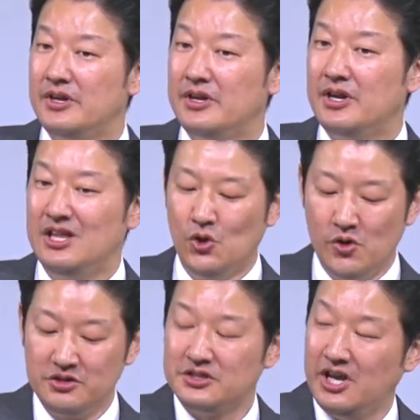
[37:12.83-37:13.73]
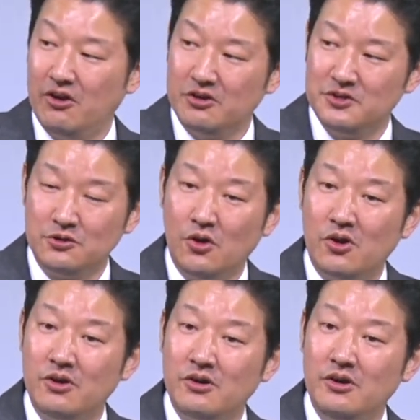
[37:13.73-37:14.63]
And knowing the terror of the
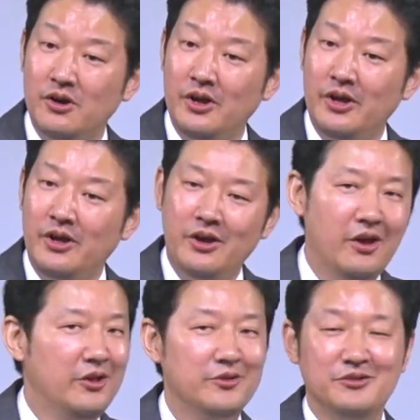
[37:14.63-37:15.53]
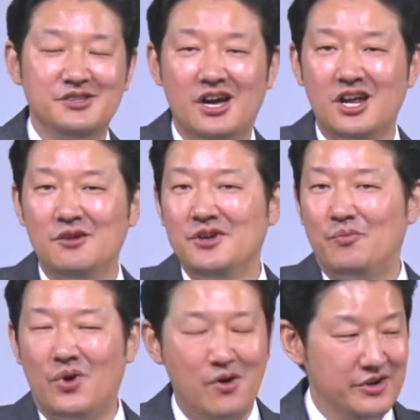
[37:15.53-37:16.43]
Lord, so it's not going to be a
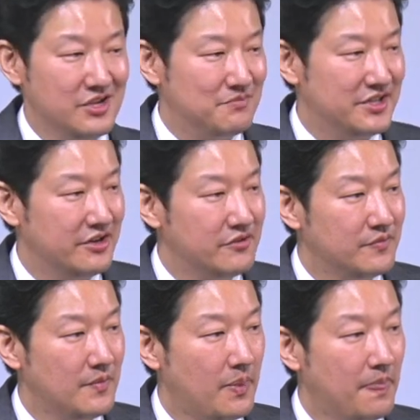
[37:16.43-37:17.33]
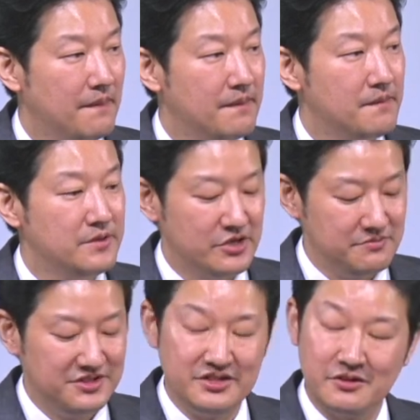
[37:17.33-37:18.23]
party up there.
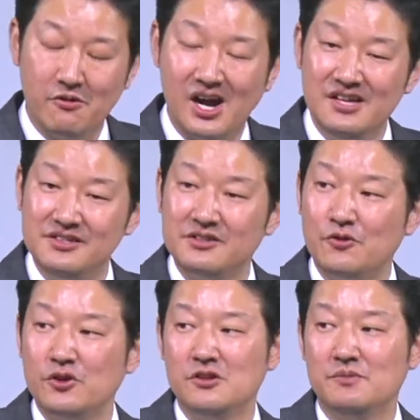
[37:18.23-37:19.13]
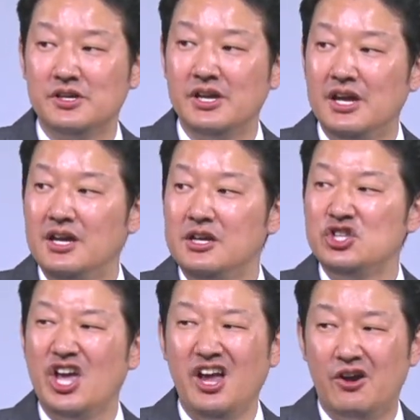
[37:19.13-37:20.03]
Judgment seat of Christ is going to be
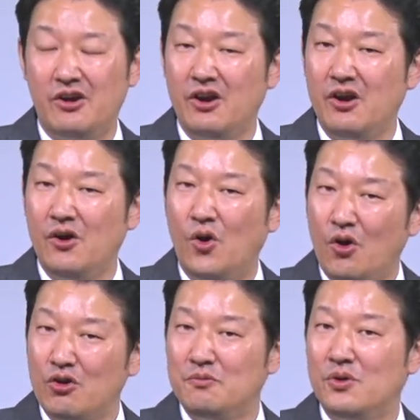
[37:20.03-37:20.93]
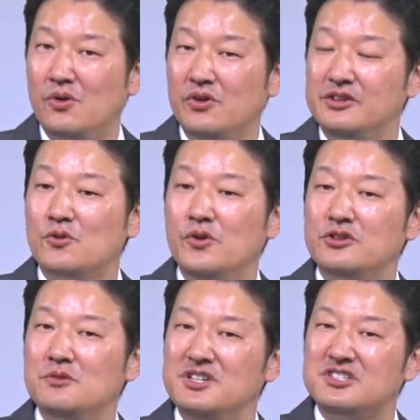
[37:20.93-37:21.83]
terror, horrible. It's going
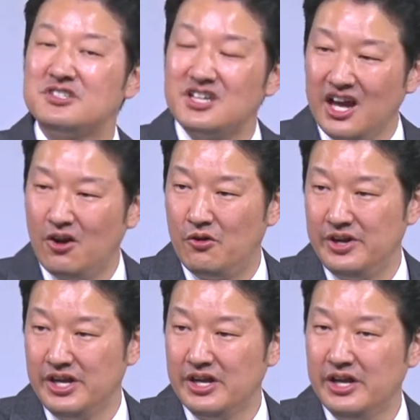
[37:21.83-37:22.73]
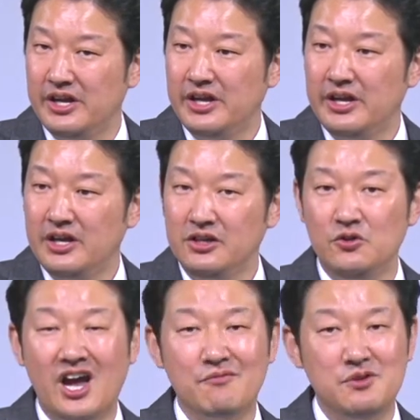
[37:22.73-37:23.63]
to be scary. Yes. You
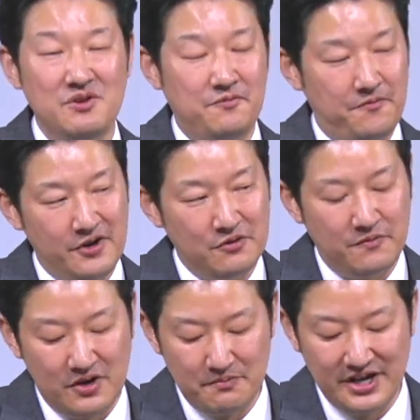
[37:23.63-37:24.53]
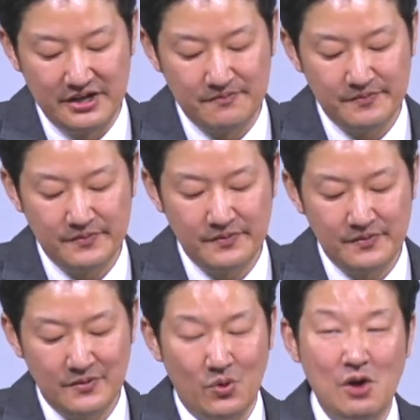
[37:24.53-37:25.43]
have to be fearful of it.
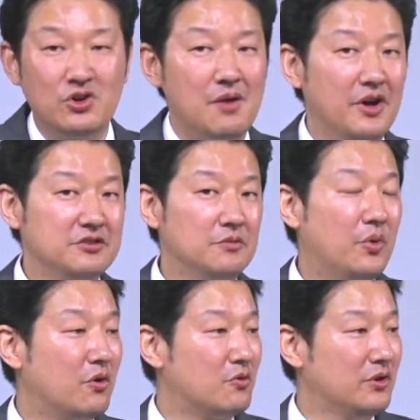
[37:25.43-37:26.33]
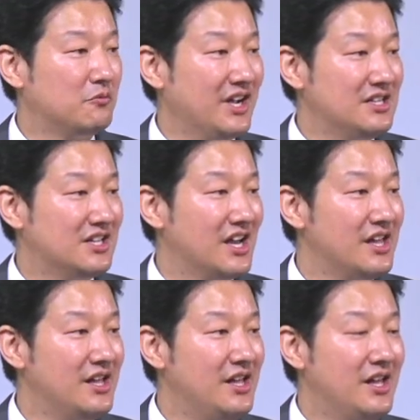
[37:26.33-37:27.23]
Why would Apostle Paul write that?
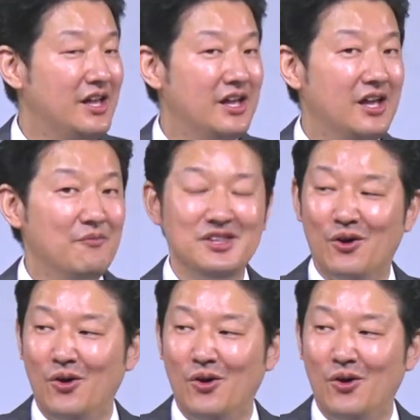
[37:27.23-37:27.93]
Yeah. I mean,